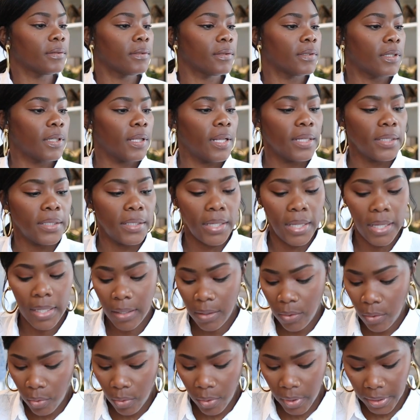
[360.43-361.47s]
So let's
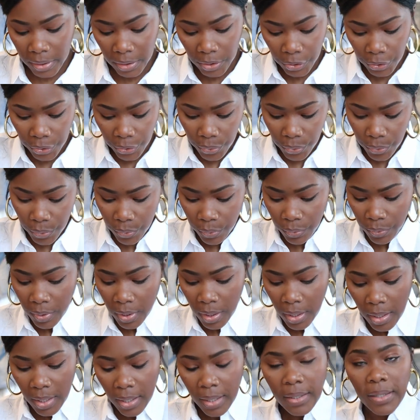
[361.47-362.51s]
get on to
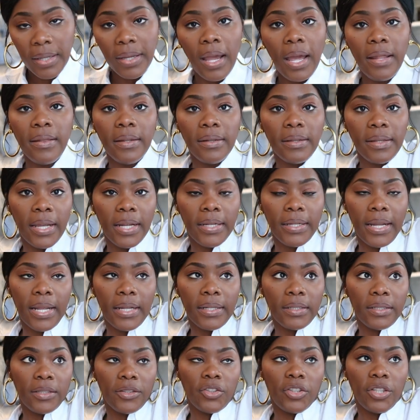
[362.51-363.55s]
the other thing
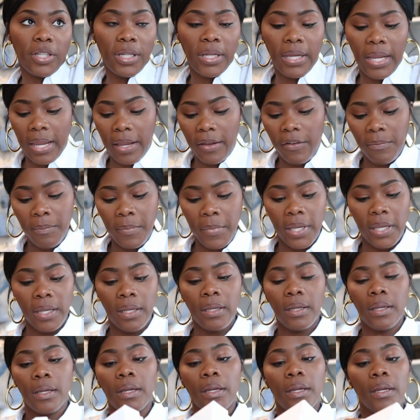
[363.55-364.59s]
that she gave me.